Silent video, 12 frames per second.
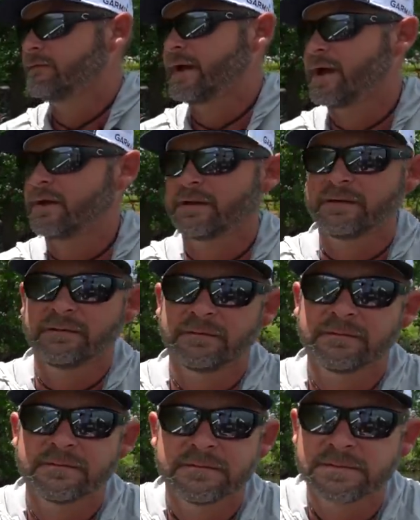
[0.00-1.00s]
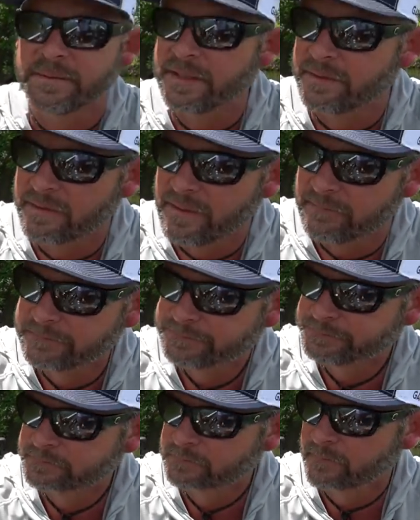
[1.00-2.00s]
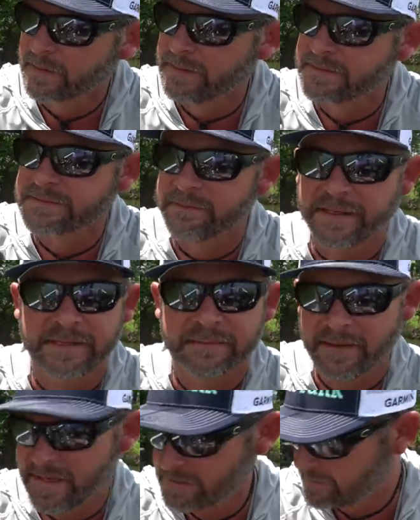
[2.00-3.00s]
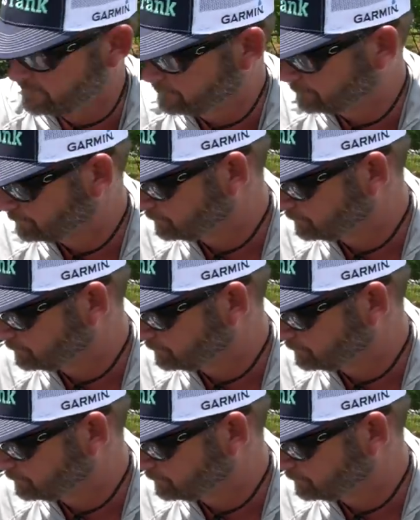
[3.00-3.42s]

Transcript: Falcon spinning rod. And it's a medium action.